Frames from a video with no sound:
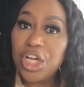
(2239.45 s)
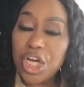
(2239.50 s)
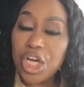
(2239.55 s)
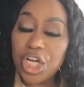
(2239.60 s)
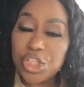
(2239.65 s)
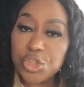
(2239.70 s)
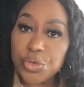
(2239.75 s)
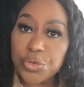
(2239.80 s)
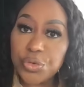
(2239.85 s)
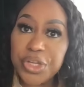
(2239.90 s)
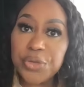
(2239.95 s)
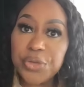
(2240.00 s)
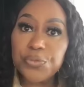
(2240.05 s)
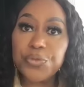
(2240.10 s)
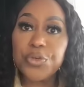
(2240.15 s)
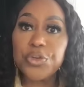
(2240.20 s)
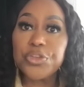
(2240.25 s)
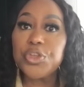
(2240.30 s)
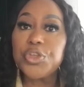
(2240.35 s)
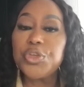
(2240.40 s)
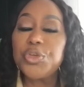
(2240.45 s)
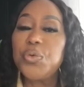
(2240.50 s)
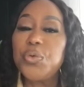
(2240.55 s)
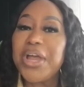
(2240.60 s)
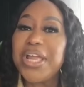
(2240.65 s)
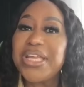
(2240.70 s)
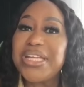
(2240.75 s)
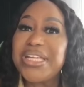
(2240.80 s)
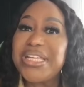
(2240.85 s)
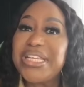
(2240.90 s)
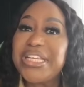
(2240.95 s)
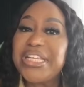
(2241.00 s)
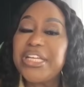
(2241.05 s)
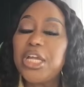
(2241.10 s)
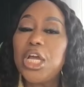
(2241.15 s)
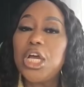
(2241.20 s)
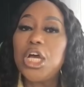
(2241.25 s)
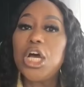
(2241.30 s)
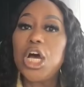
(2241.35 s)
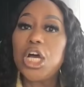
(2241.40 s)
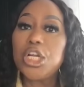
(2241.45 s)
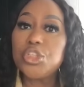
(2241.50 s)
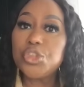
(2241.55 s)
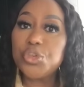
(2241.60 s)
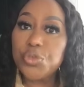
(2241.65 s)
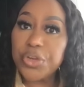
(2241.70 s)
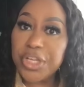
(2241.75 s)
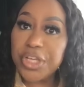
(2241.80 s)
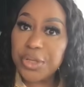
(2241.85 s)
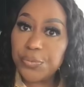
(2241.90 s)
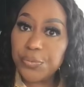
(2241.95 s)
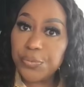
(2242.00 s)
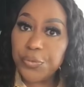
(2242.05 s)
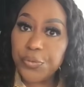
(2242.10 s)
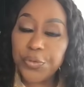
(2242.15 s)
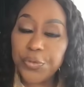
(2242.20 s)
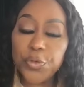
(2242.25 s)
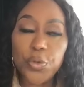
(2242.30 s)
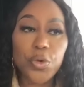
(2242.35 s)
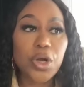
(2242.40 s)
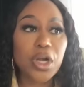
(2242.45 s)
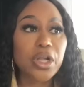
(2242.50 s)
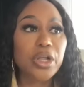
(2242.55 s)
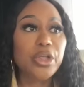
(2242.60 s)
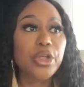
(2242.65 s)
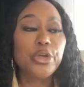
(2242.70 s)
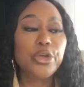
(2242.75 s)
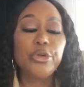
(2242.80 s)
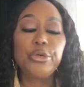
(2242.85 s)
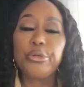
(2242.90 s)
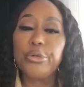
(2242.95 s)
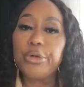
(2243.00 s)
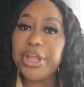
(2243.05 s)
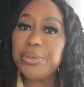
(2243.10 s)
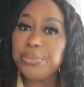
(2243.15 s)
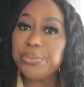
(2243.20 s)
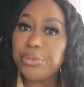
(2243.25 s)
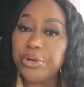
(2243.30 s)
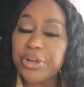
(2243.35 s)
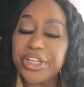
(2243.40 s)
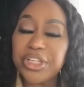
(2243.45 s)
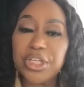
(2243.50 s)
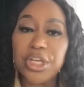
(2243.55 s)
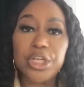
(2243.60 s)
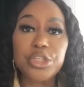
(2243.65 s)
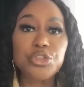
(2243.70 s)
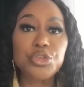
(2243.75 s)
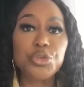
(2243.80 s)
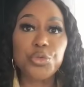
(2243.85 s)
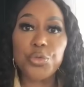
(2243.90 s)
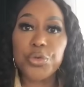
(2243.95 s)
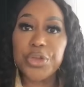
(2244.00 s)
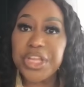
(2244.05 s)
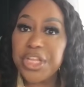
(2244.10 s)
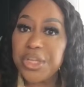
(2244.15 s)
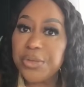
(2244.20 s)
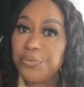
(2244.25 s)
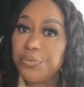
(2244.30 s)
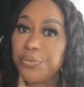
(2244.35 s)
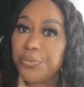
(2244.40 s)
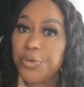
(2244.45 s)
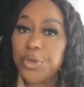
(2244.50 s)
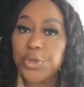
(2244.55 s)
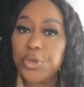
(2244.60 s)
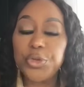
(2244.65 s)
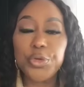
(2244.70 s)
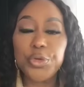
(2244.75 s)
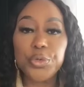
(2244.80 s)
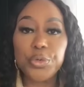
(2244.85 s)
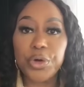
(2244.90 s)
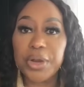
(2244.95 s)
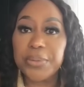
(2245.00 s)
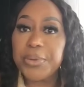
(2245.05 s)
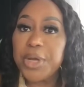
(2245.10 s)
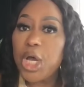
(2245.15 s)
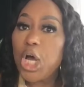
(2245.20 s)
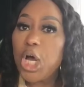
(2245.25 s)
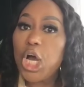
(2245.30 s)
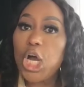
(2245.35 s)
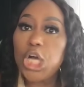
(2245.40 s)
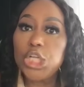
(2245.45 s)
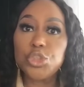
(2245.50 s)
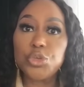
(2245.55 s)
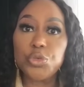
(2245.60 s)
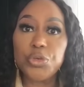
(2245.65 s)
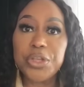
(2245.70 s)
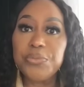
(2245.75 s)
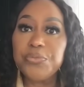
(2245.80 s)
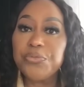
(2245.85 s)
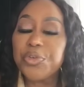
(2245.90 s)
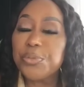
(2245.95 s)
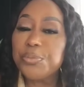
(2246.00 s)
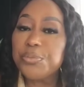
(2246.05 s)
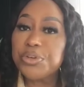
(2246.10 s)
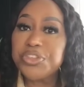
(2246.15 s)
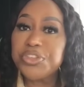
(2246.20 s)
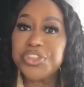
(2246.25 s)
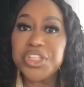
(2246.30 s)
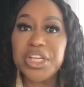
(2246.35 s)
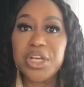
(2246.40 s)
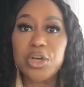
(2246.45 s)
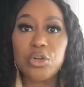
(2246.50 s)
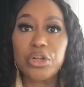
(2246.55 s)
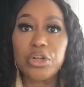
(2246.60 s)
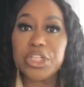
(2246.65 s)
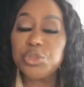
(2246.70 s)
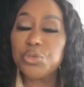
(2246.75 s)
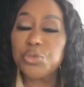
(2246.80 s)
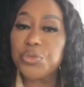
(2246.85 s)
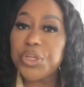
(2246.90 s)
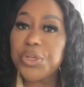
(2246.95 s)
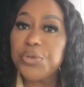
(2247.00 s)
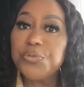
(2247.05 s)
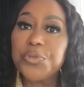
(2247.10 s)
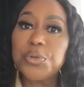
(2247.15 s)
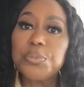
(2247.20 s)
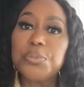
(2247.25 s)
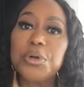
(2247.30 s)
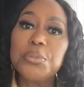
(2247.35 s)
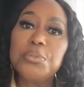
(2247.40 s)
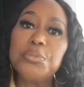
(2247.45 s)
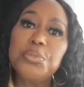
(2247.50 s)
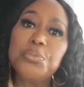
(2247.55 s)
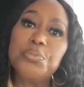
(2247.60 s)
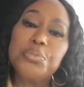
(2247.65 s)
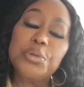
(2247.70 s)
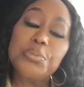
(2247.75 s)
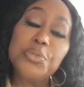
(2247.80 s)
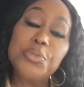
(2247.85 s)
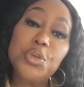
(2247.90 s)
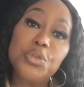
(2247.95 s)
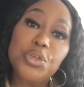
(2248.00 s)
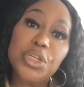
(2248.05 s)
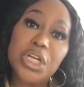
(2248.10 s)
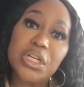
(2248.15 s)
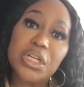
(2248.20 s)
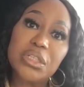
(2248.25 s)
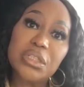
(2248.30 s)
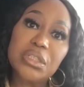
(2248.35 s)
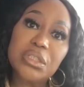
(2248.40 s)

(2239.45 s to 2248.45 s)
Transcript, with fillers: a dream for the UAE, a dream for Great Britain, a dream for Europe, a dream for Brazil, a dream for Bermuda?